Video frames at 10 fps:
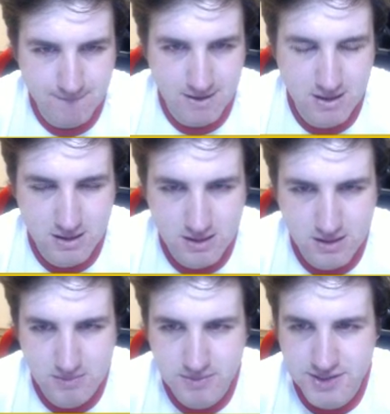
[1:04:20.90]

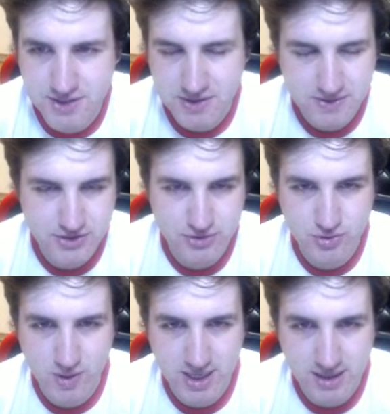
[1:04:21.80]
Um, don't use George
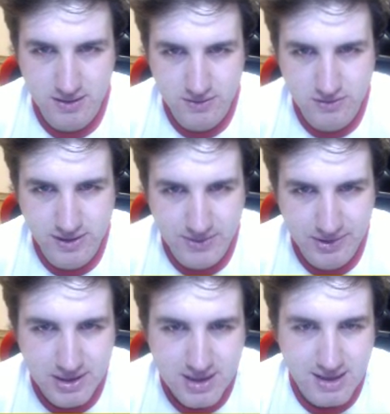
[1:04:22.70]
Weah or
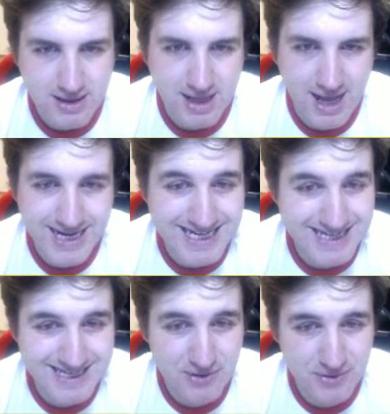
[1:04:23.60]
anyone. I need to
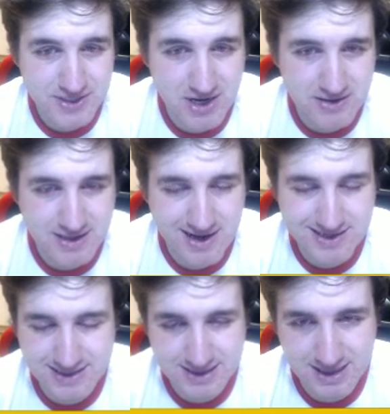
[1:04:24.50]
sell those cards,
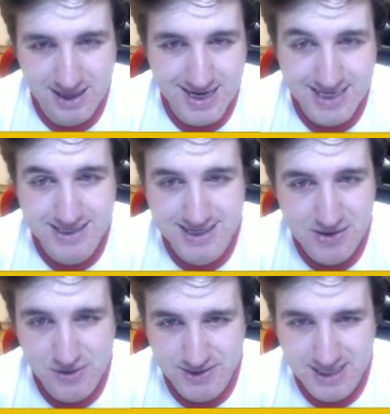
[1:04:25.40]
guys. I need to
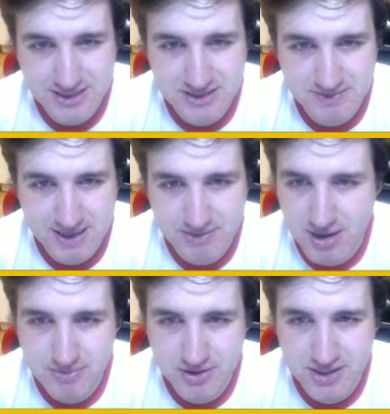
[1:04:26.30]
sell those legends, man. I'm
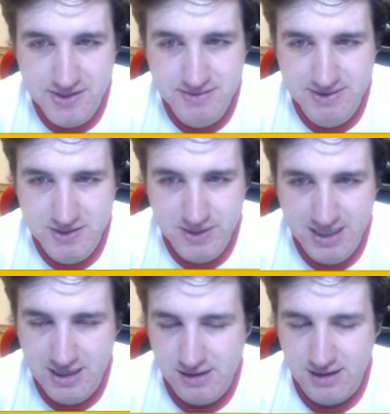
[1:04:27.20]
not, not going to use them this week.
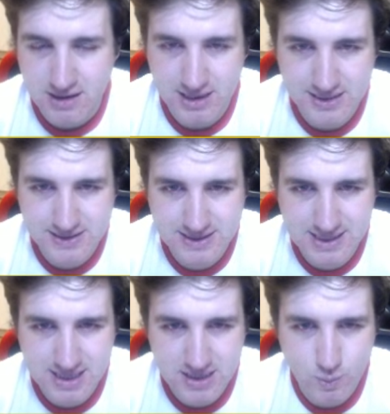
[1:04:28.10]
Let's
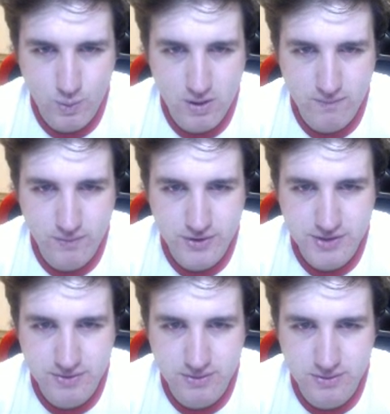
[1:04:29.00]
see. What?
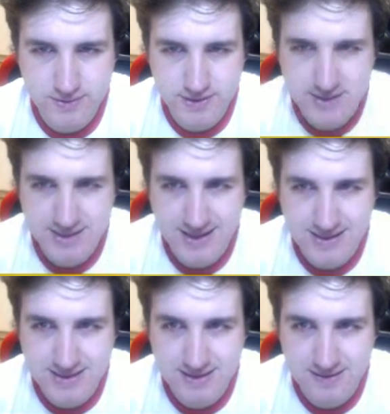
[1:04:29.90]
Just a test.